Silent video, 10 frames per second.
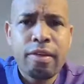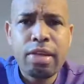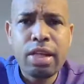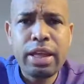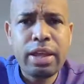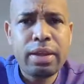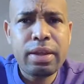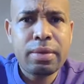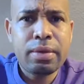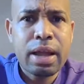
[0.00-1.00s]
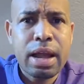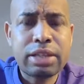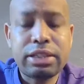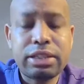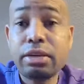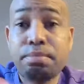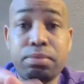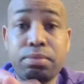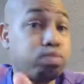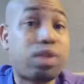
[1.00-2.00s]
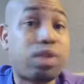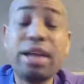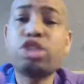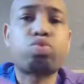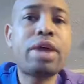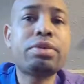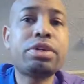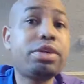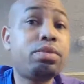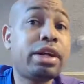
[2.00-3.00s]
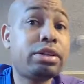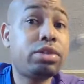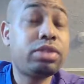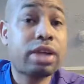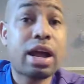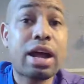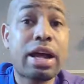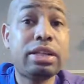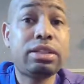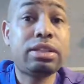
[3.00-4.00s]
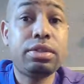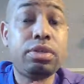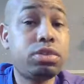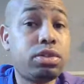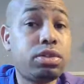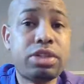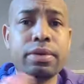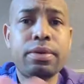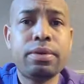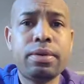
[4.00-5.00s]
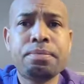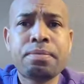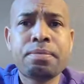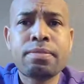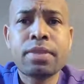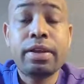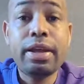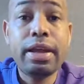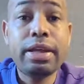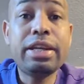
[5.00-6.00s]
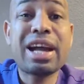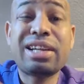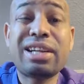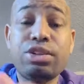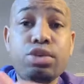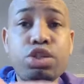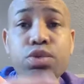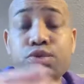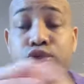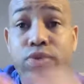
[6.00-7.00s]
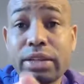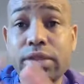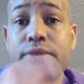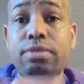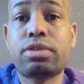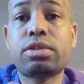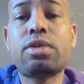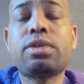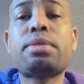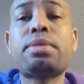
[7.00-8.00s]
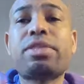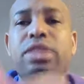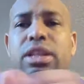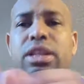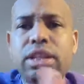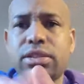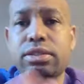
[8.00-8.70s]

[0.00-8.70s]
and I see a just randomly ran through this guy's YouTube channel and he got YouTube striked for talking about the leaks.